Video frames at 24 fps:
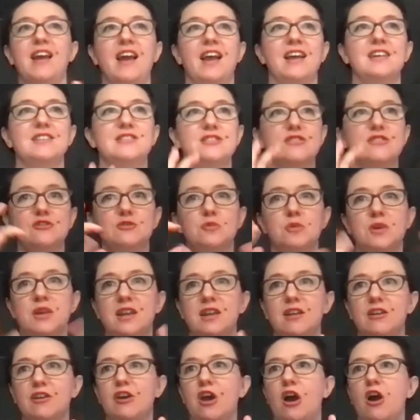as soon as
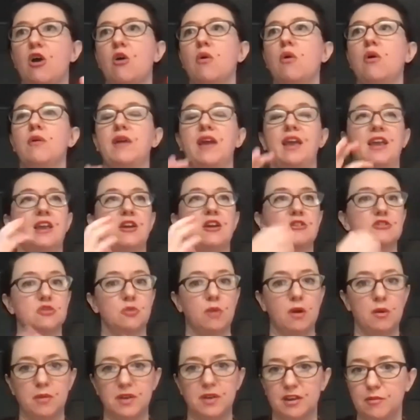we go, okay, here's the
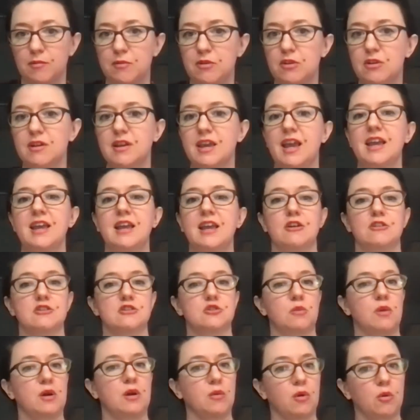way we communicate, here's
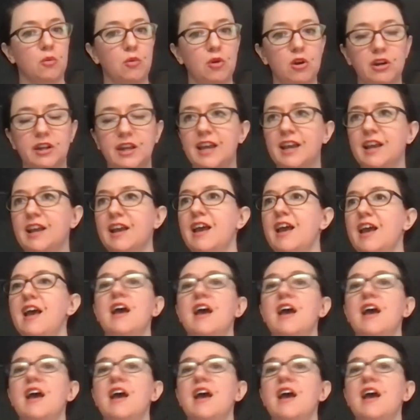the way we're working,